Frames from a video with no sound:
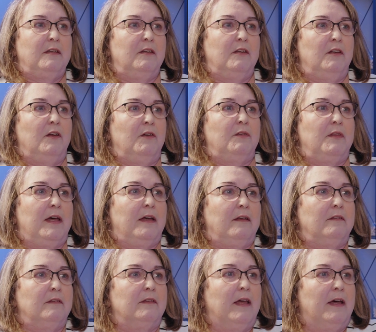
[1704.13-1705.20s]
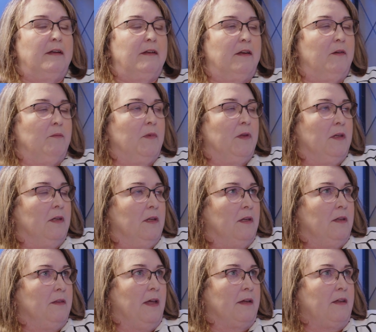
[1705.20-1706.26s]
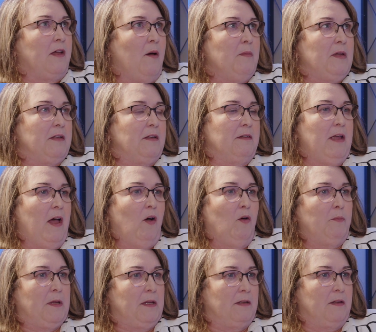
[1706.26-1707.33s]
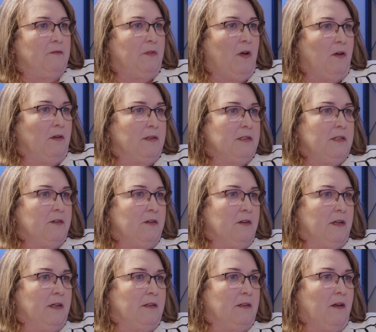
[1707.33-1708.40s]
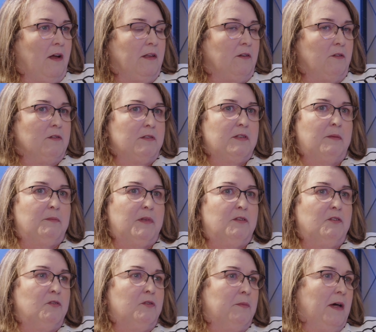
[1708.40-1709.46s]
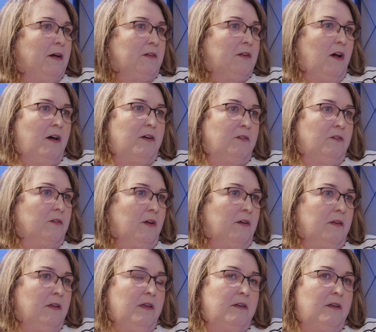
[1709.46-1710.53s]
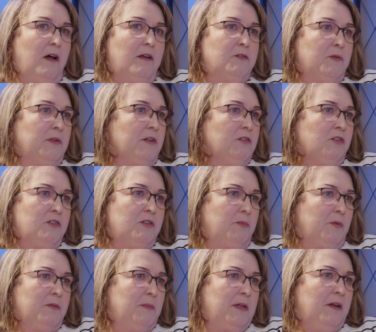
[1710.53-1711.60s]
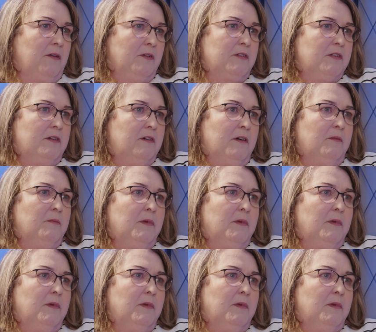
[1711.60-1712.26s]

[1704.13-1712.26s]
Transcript: You know that mm. that um, that coming and helping and volunteering, I learn something new about God or God's relationship with me every time.